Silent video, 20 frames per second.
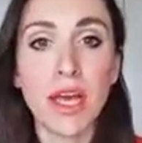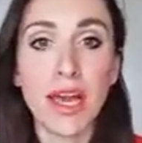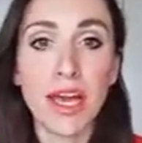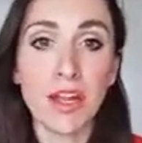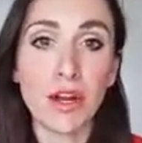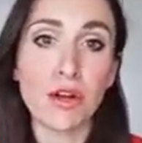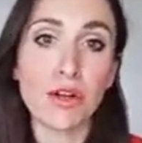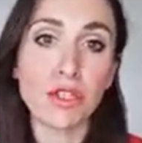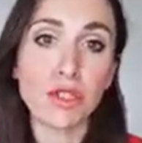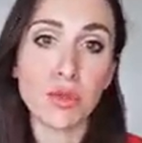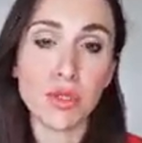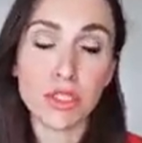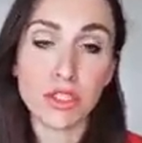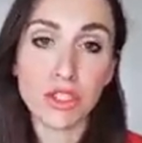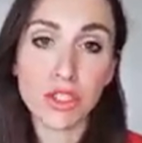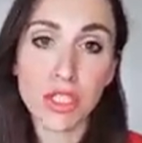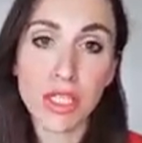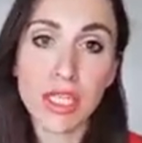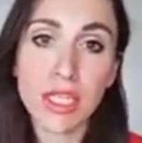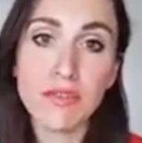In order to
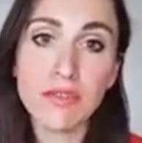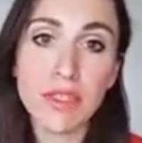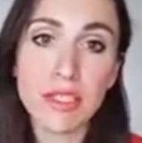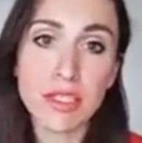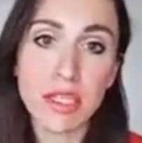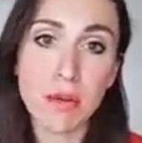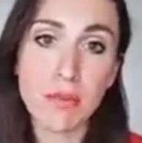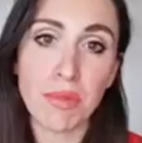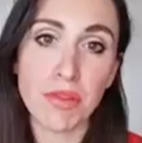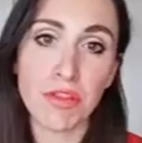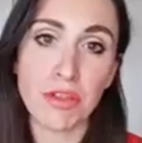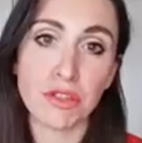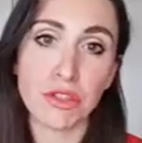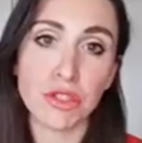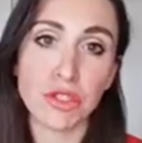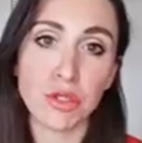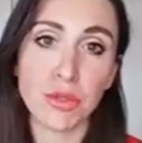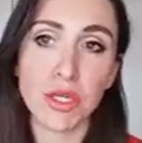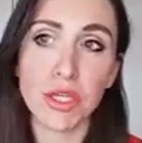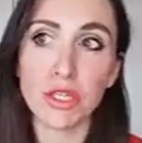achieve in something that
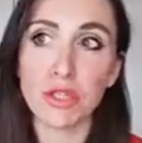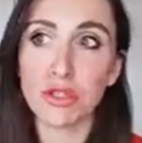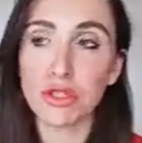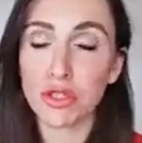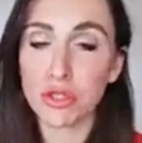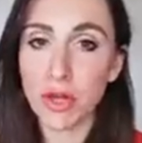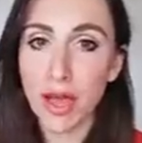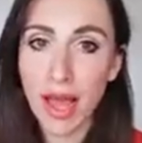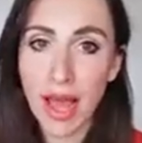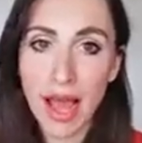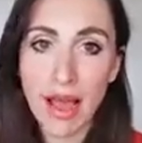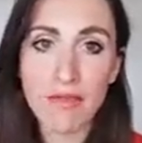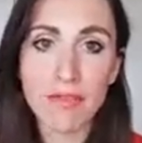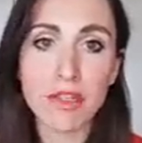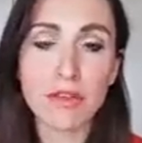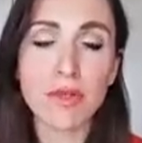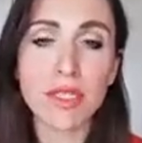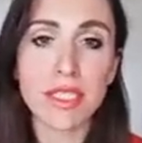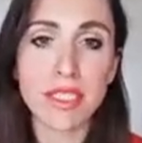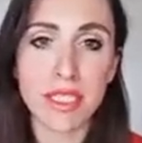you're doing, you should
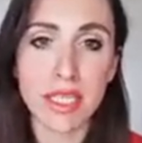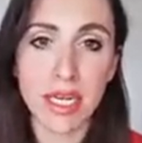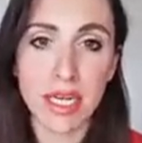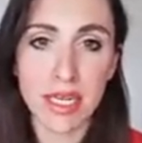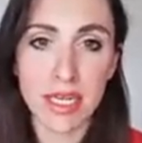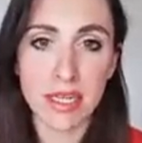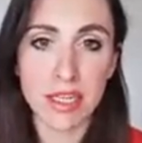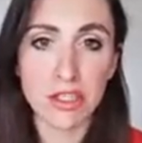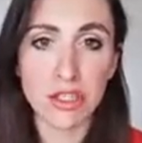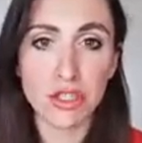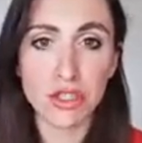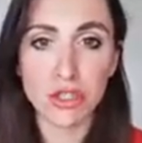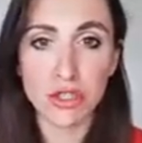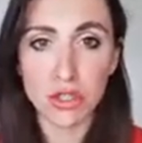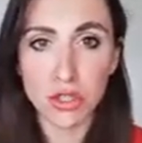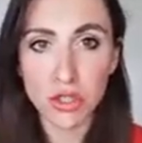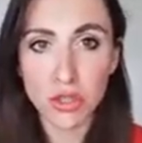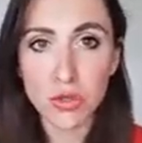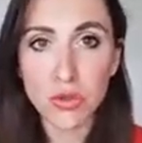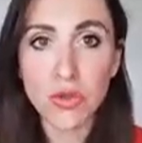have the resilience, you
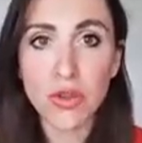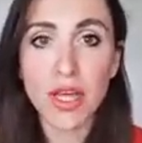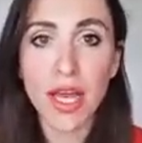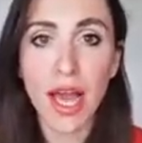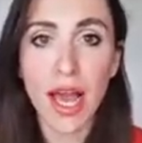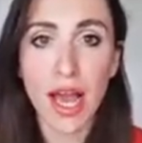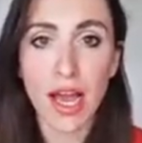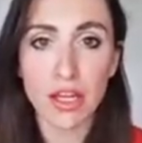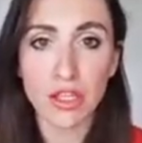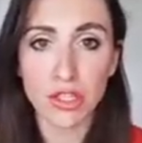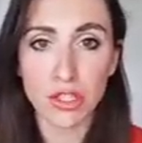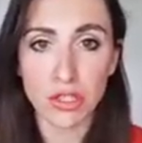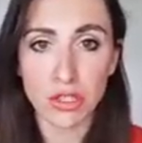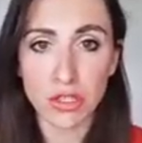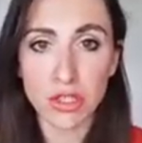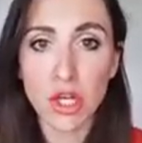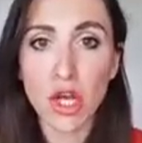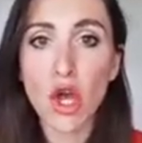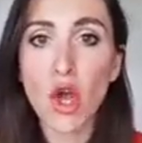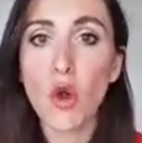should do the
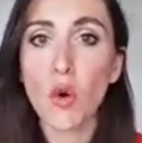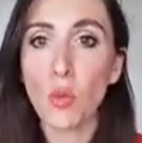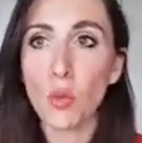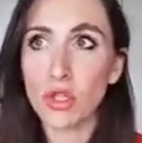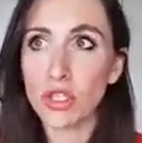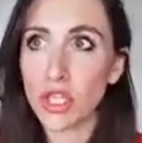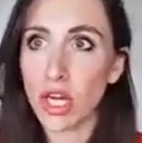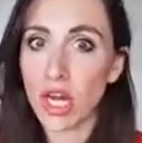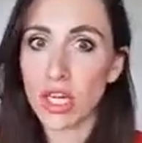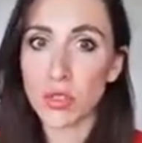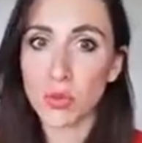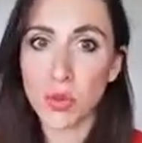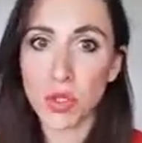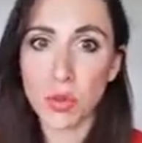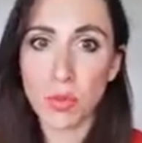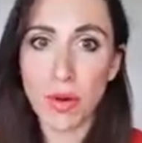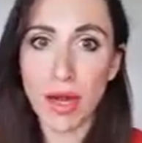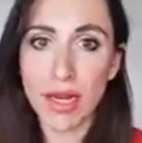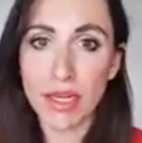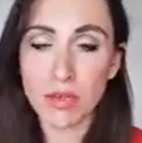action, which, as
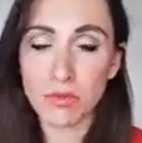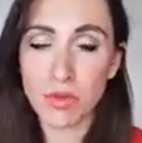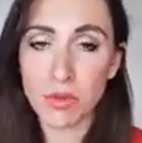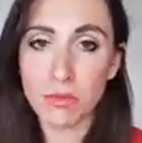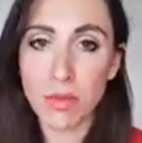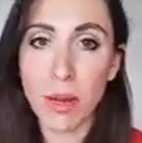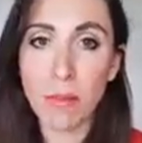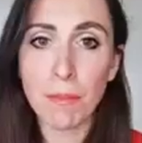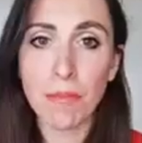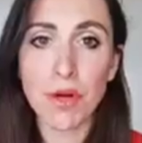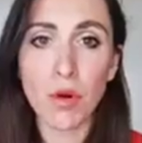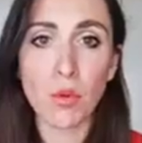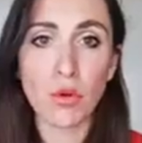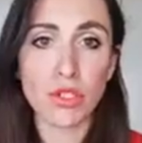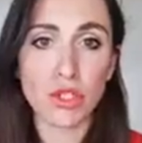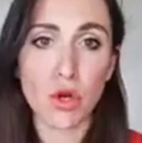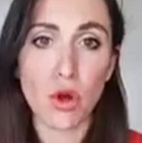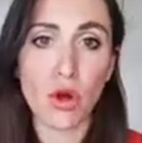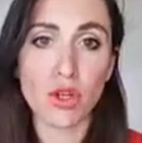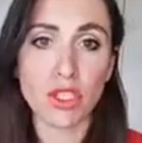we might remember,
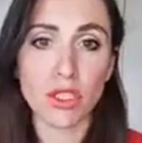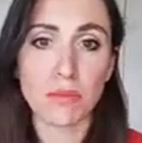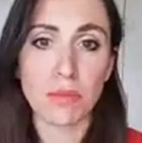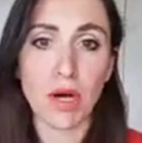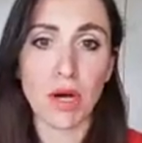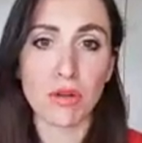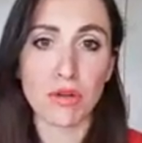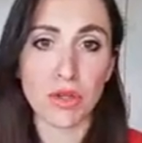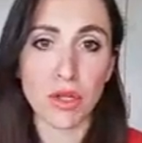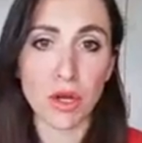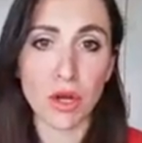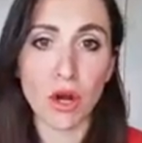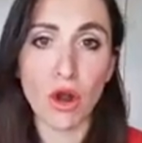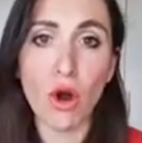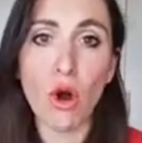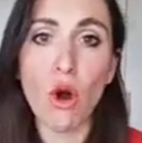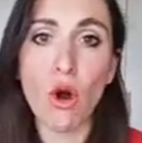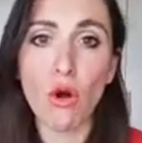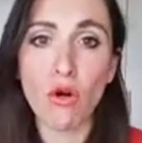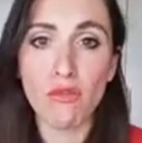we talked about the
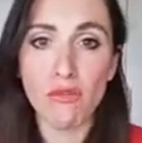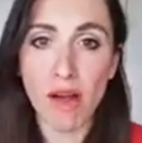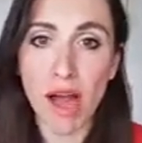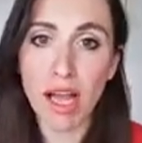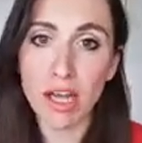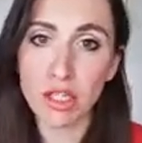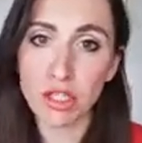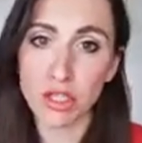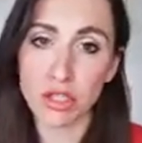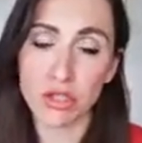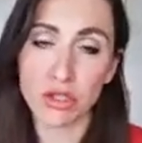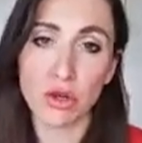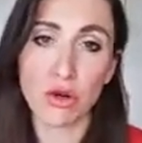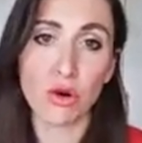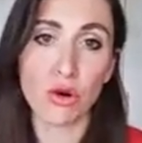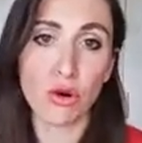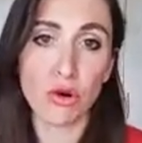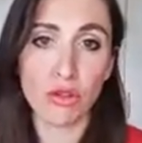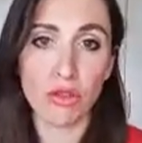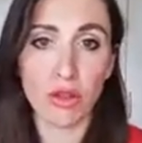law of action,
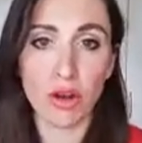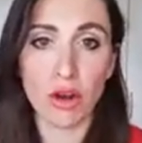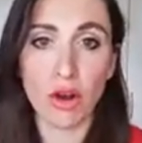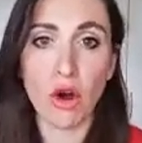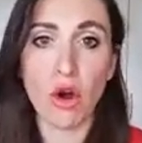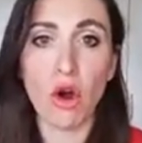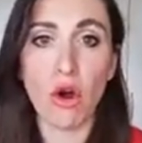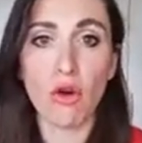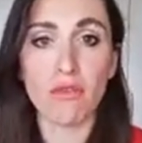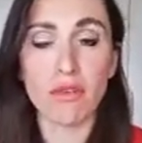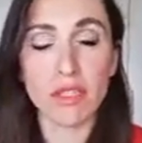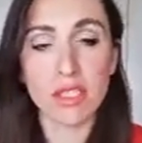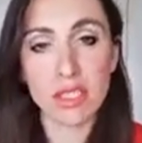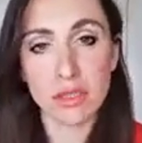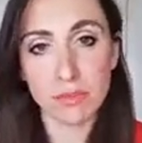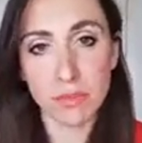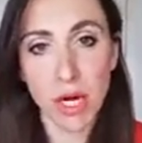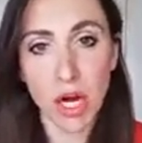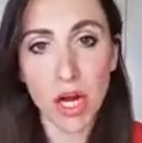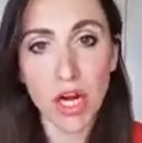or the law of
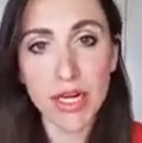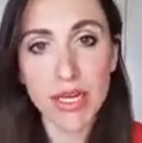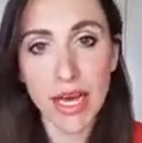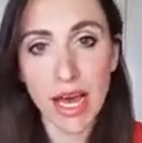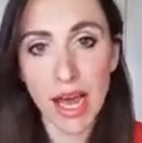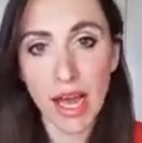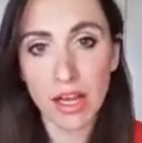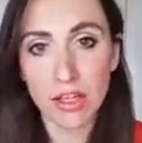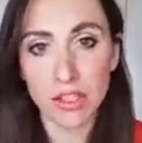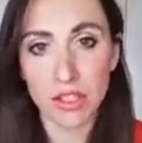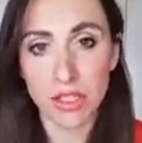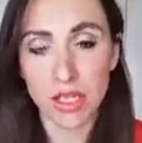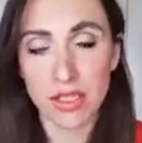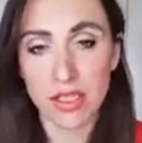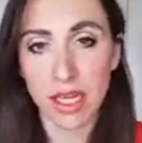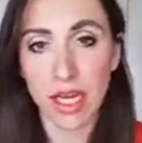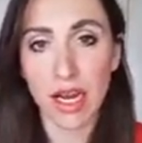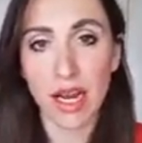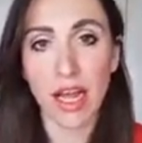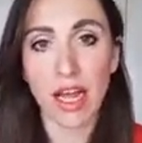inspired action,
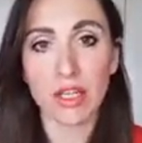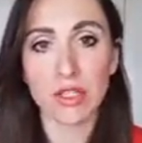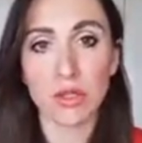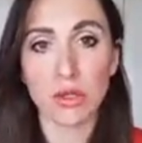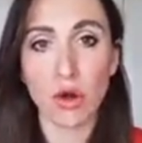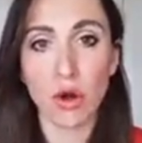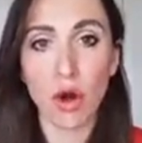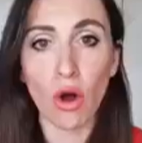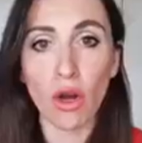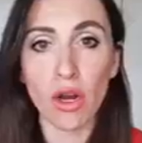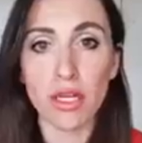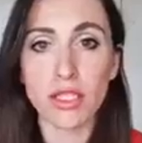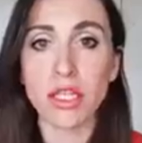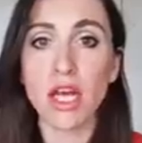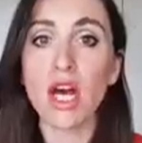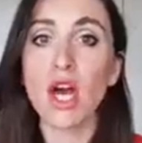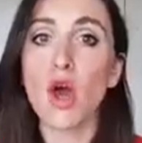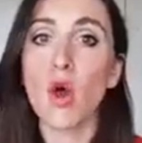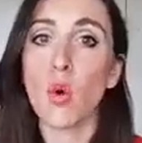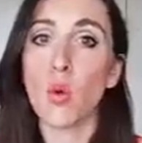as I like to call
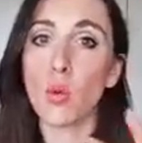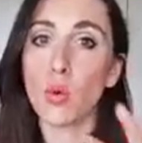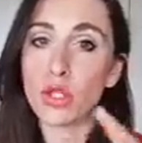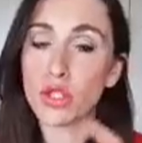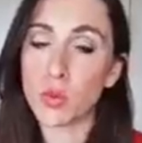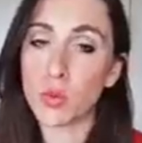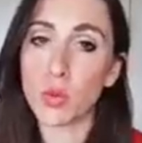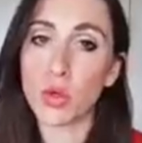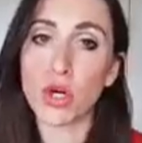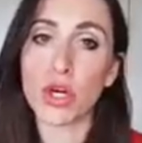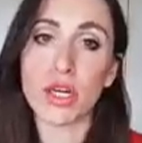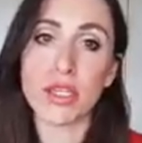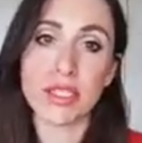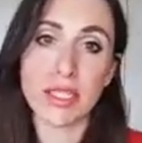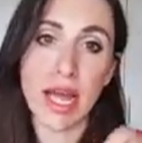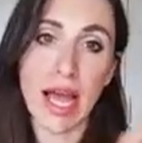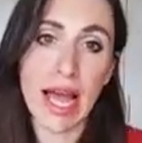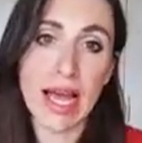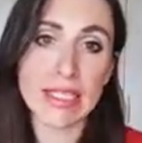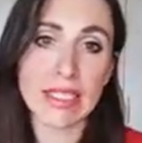it, which
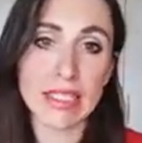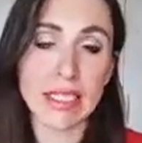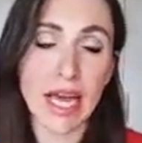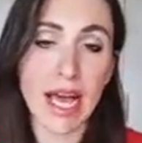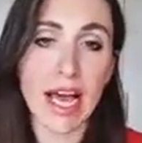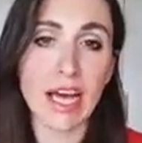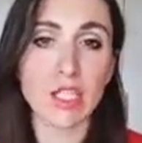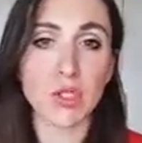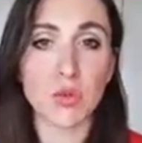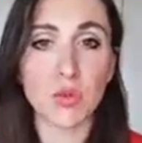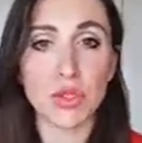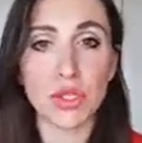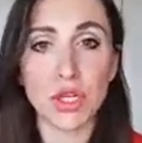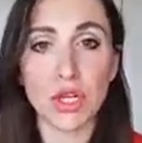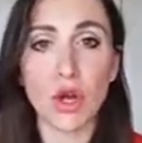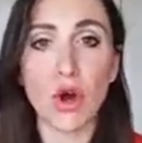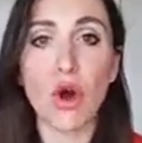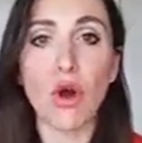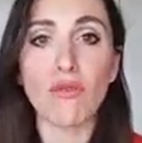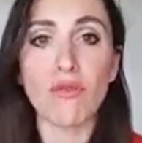works hand in hand with the
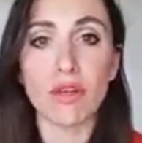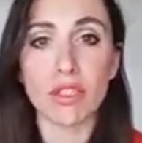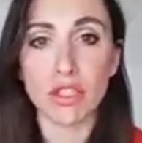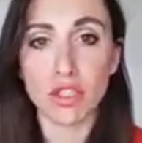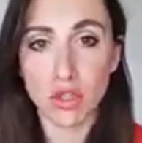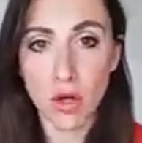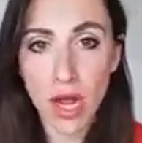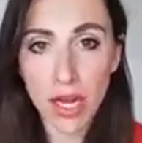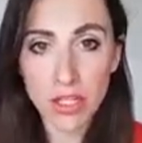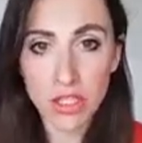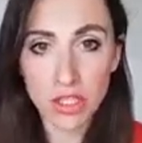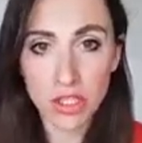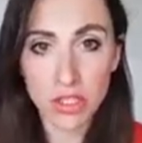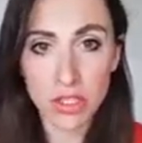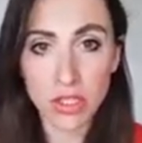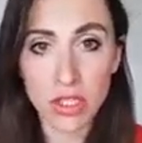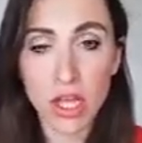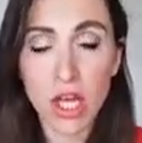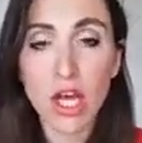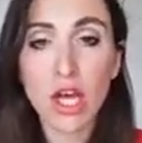law of
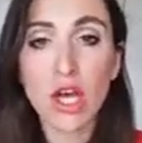attraction.